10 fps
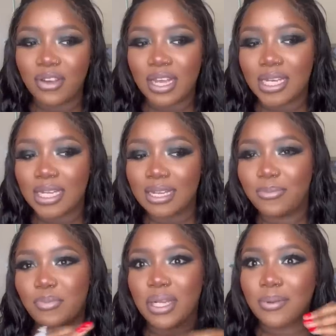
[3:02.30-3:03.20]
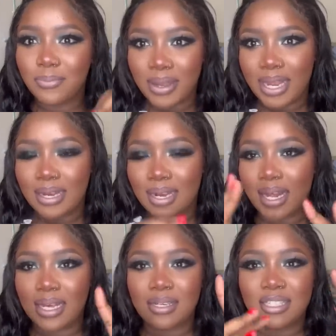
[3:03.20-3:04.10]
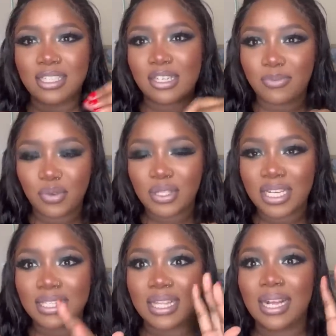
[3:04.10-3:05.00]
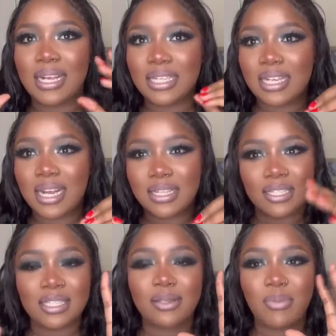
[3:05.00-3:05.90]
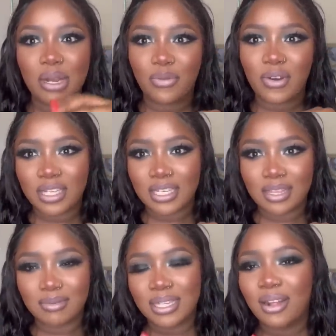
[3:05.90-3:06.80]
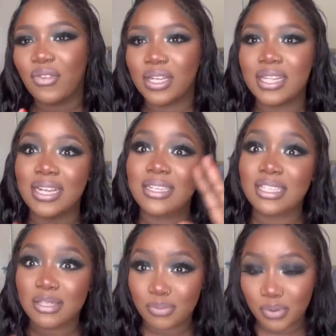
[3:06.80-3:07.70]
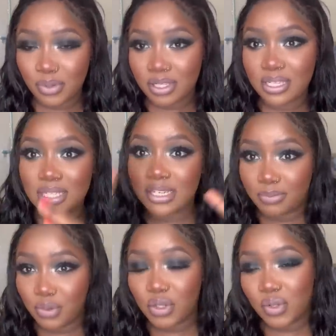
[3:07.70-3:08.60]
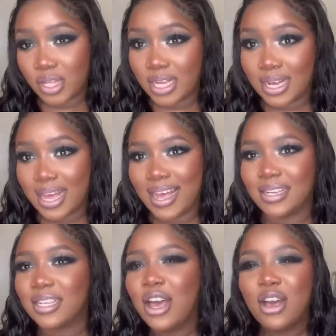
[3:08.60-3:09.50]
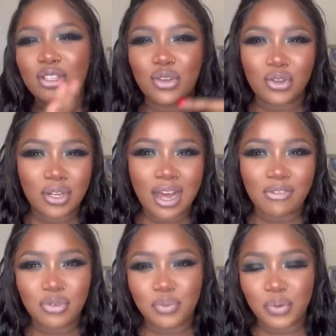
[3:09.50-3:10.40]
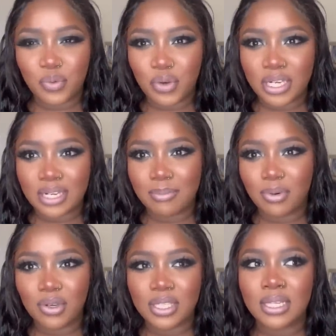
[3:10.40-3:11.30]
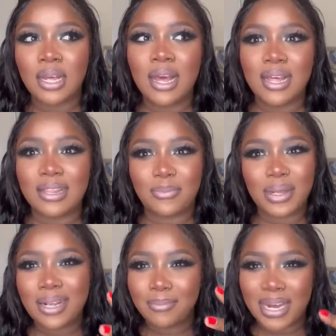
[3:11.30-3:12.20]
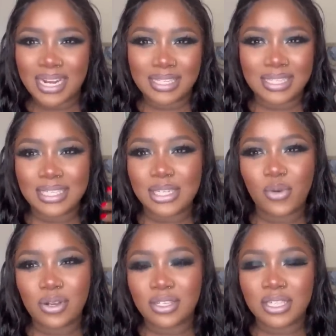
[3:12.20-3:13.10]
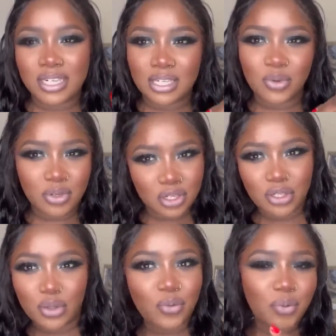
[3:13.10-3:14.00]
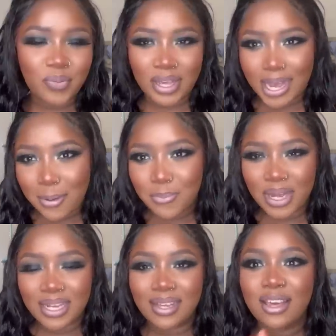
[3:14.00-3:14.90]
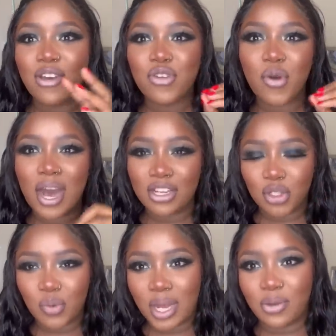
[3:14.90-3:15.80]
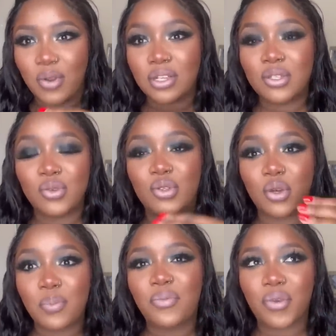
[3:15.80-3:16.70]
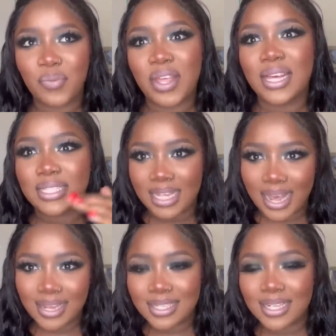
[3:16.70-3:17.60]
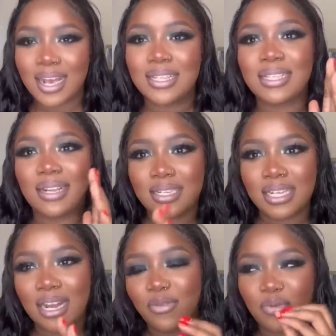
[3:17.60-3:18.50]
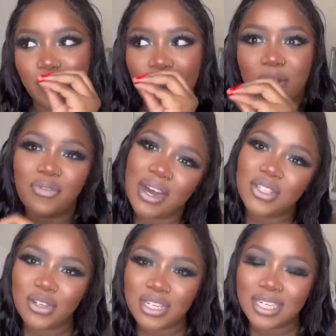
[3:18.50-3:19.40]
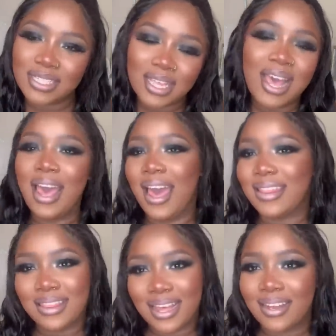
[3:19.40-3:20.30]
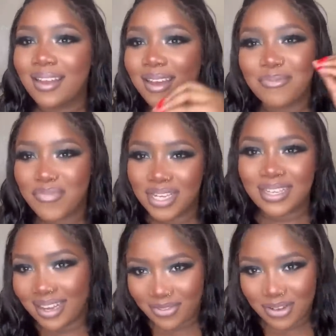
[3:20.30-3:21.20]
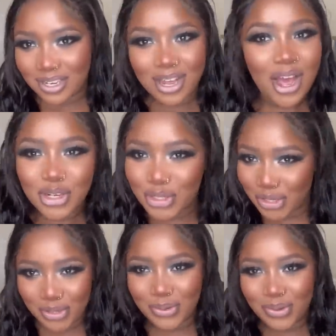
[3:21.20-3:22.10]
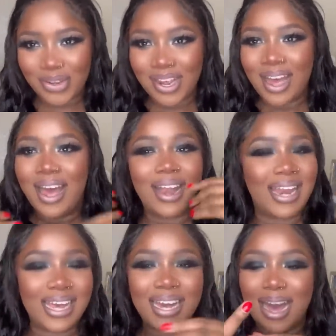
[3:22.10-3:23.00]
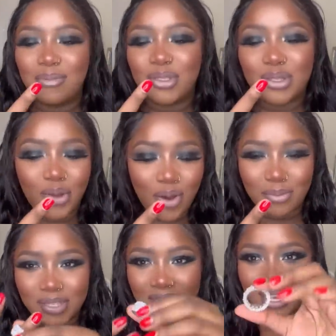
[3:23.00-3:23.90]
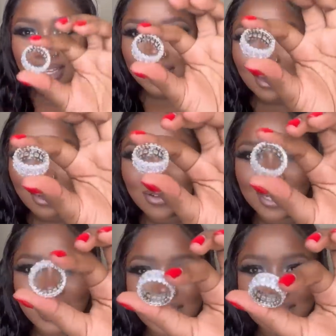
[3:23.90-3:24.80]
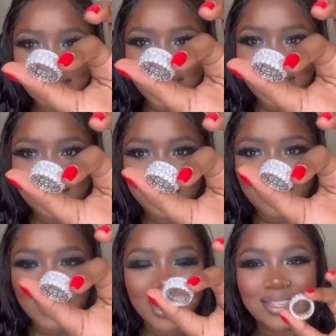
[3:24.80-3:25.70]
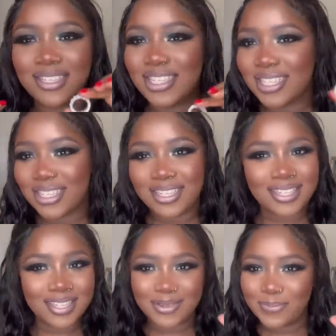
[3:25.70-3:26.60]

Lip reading: any middlemen like distributors, they literally just manufacture themselves and then distribute to the client. So you don't have to be worried about the middleman, is it straight original from the company. You're assured once you shop from their site, it's literally from their factories and then being delivered to you. Like, I'm so obsessed. Look at this ring, it's just